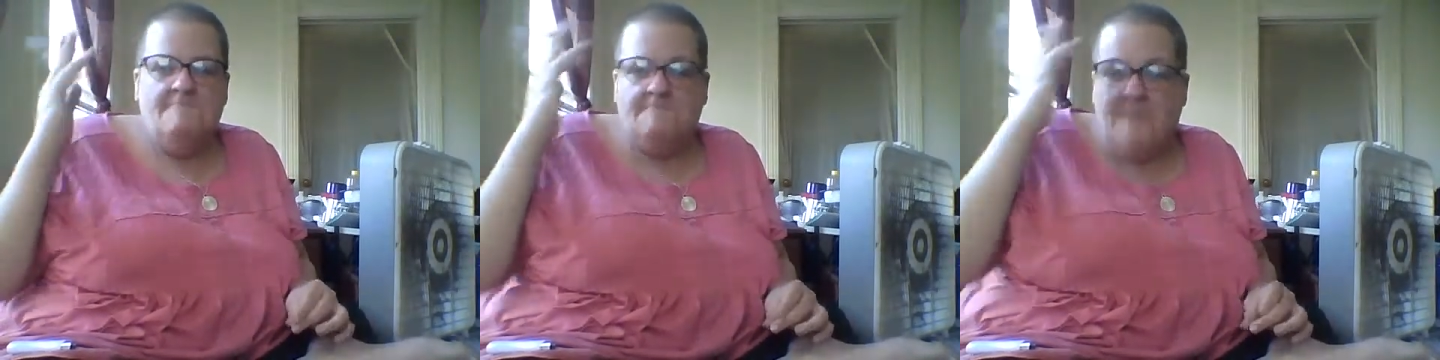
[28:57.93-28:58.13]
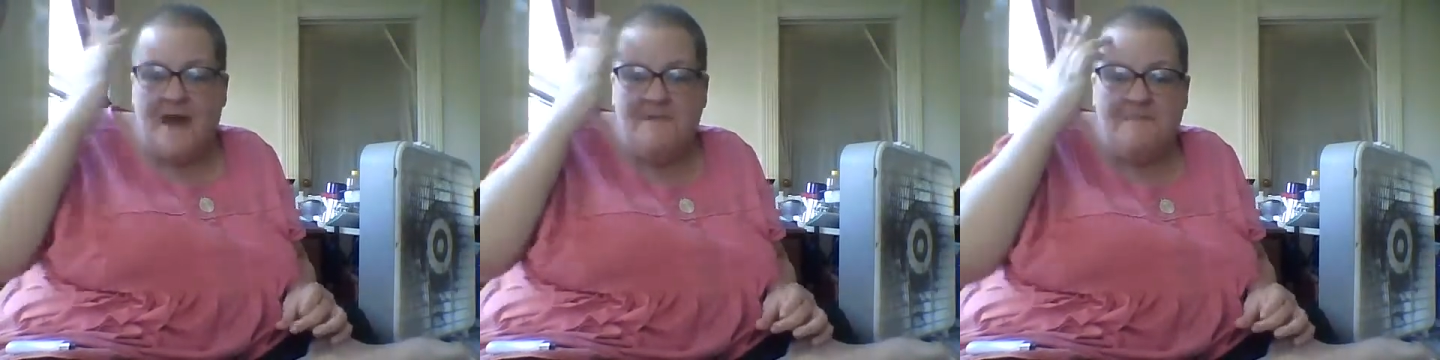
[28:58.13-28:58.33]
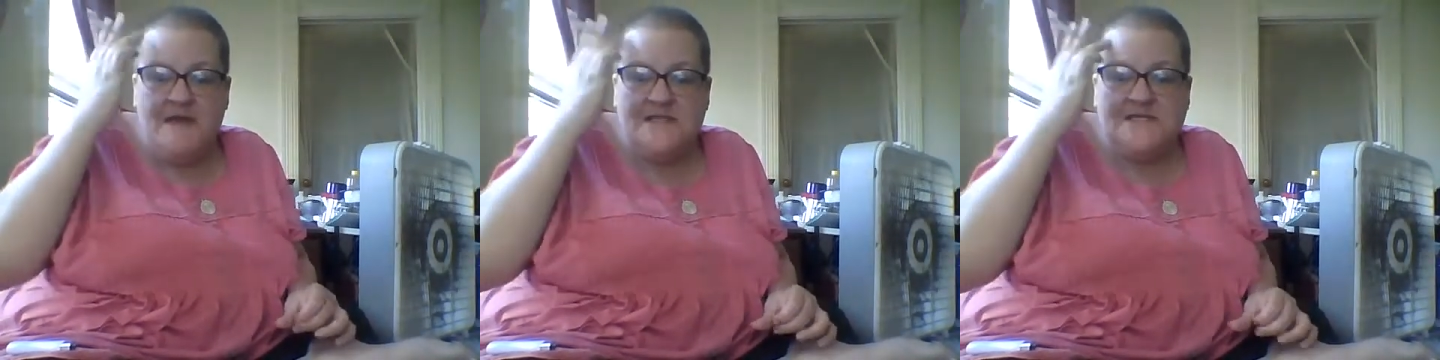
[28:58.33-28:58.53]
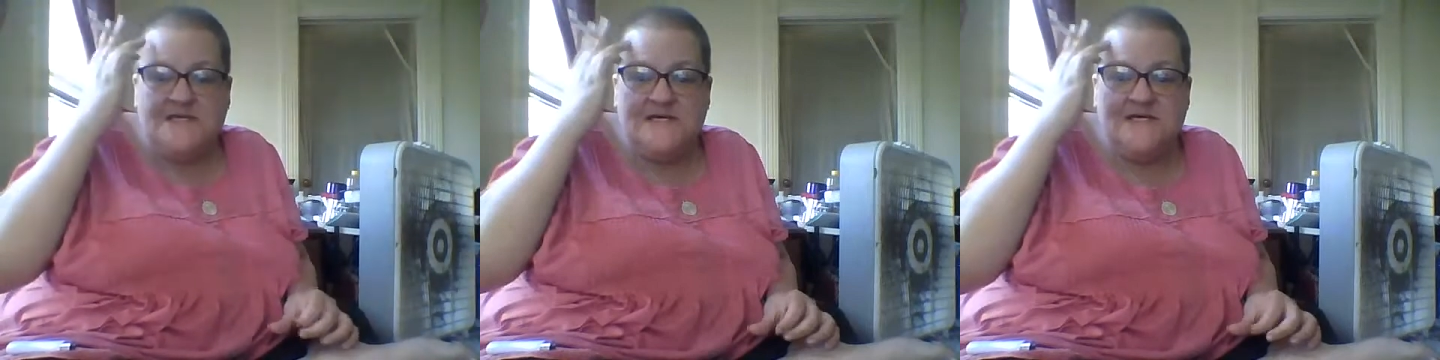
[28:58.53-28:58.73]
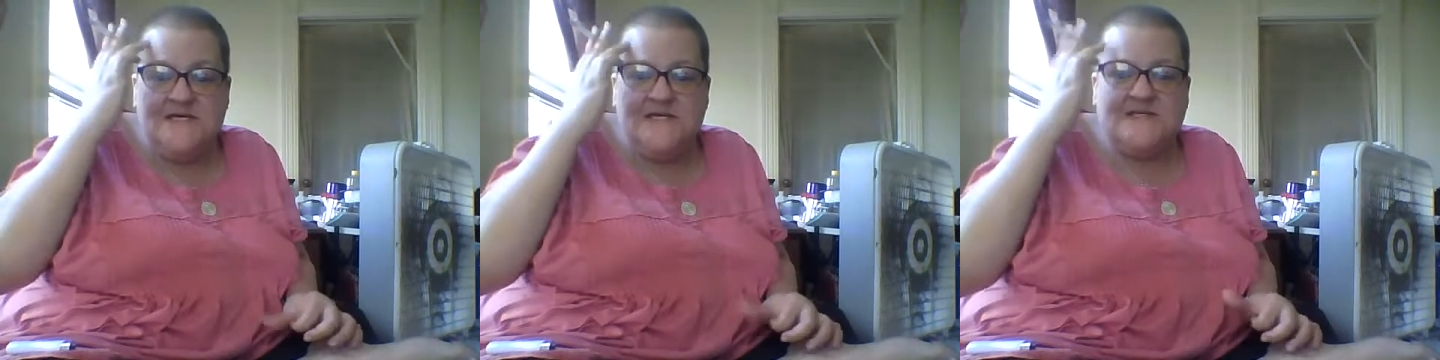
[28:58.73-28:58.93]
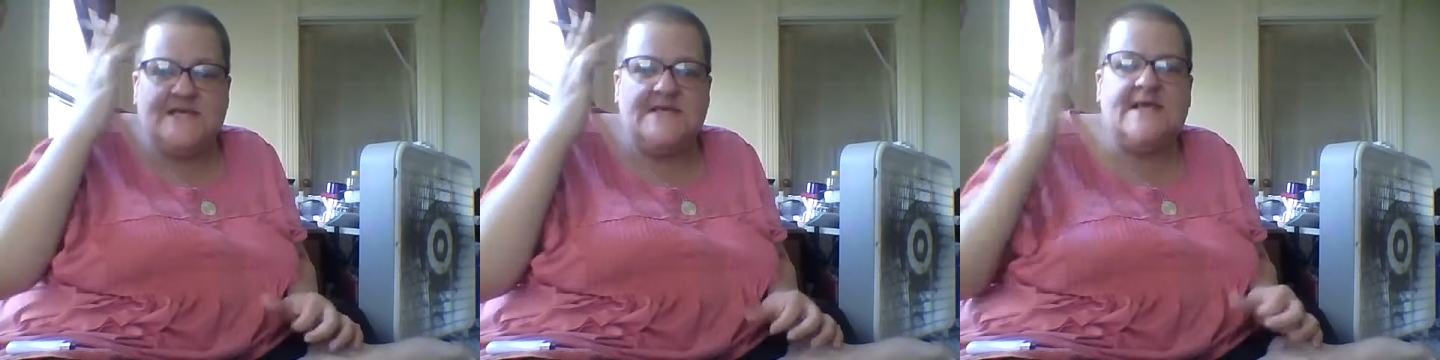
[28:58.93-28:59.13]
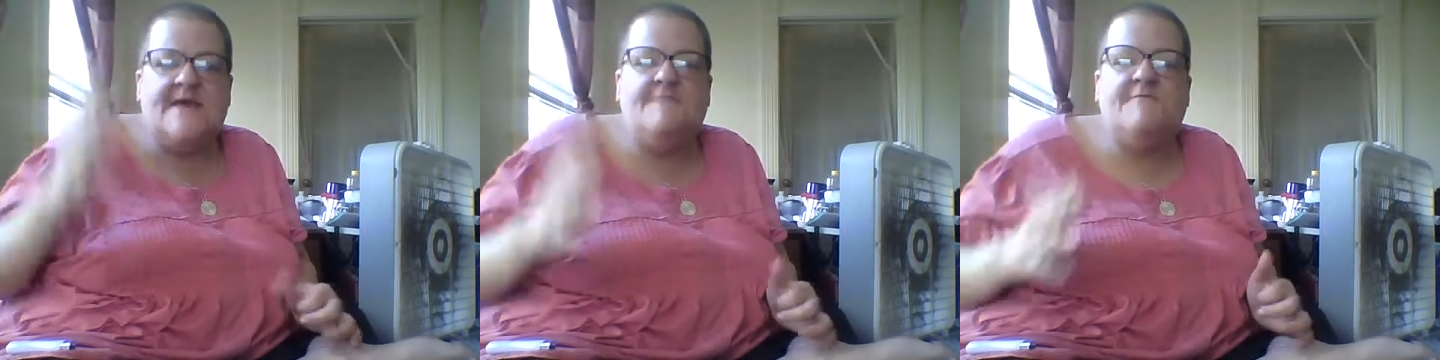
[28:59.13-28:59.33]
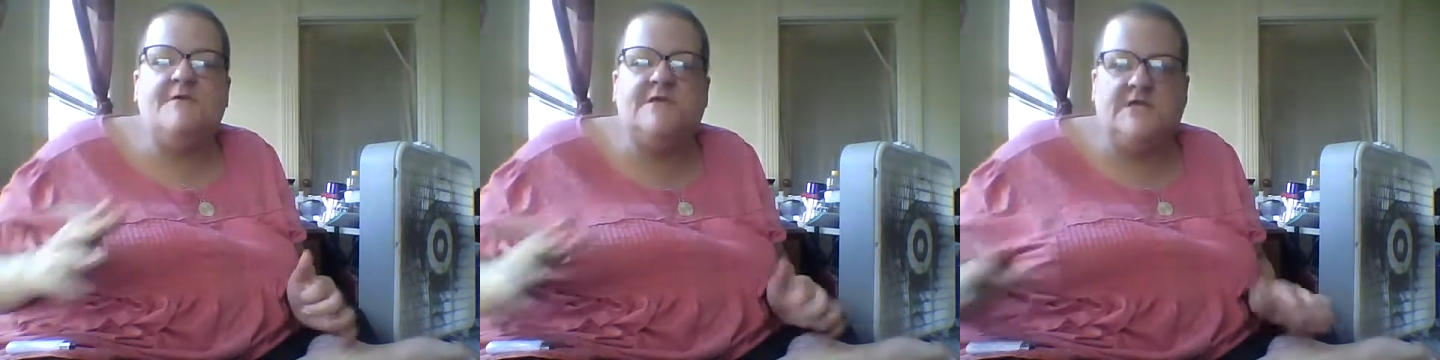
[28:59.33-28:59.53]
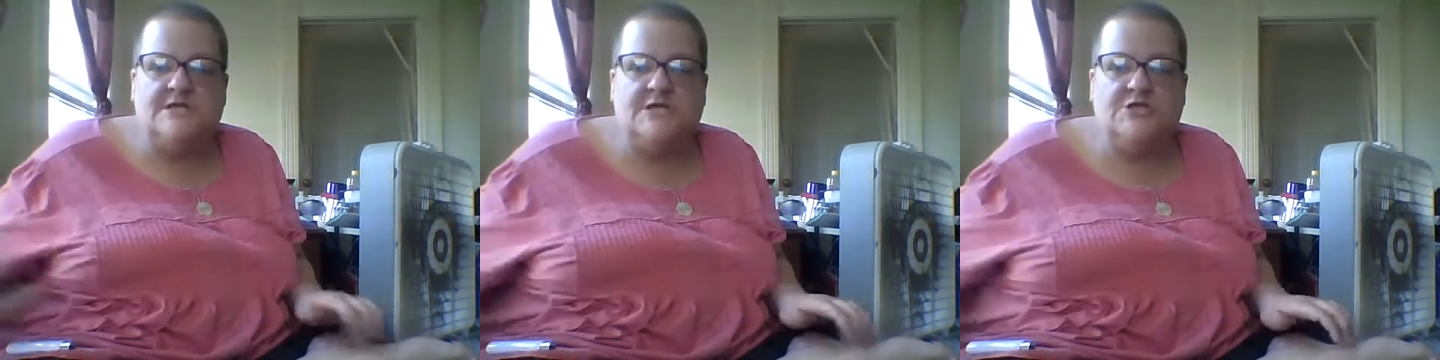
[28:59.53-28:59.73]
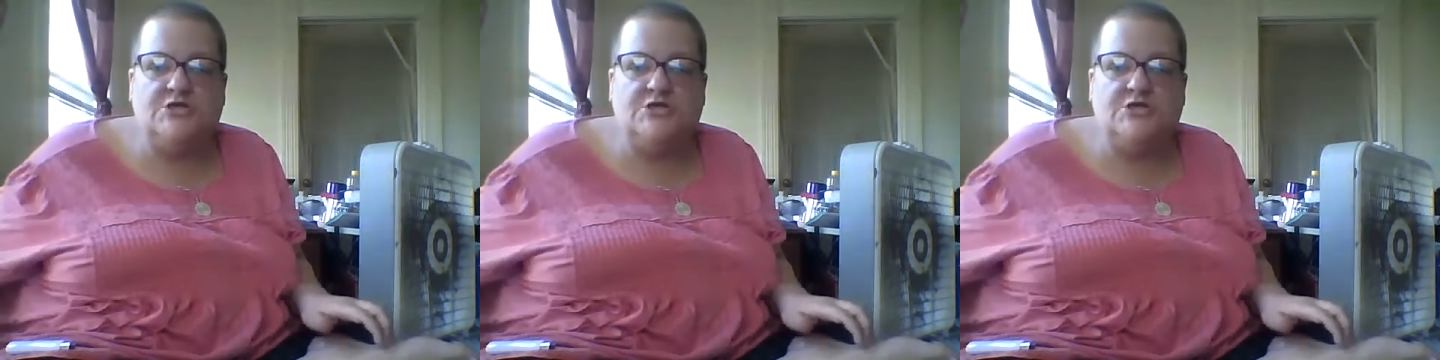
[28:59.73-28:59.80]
My mental illness has everything to